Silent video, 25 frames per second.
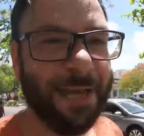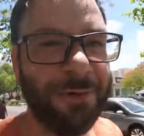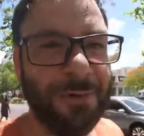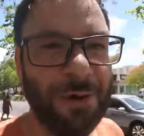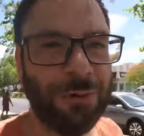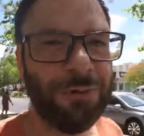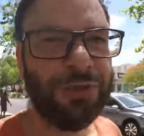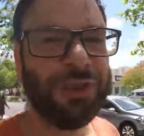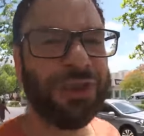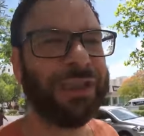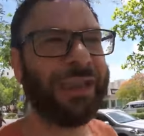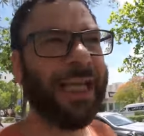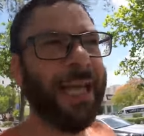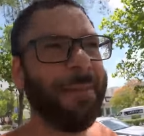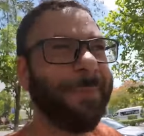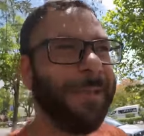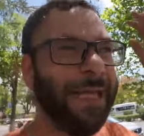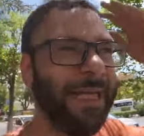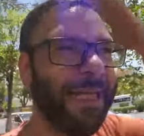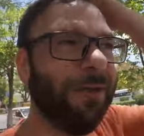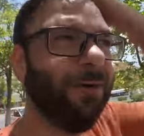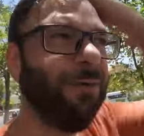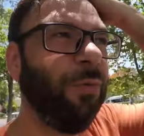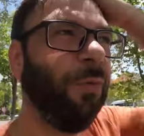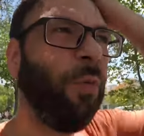it, it was just kept
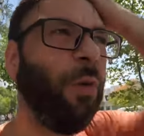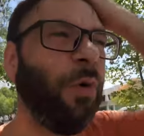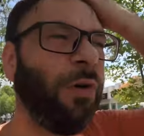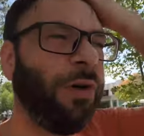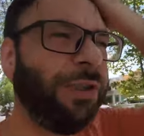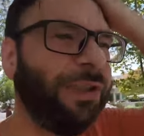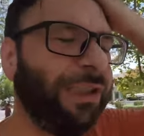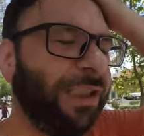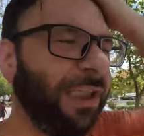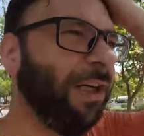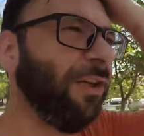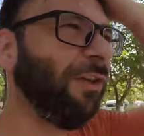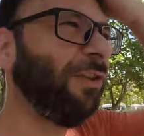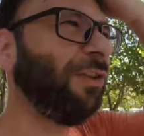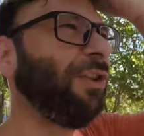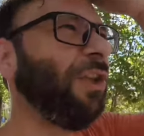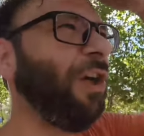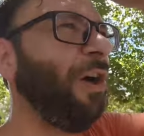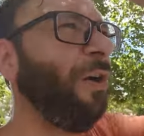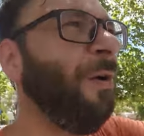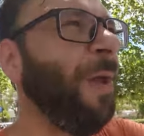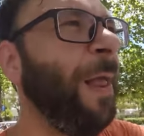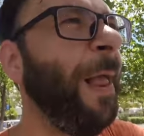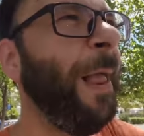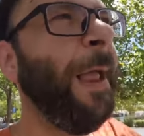getting worse you know
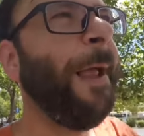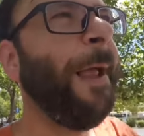so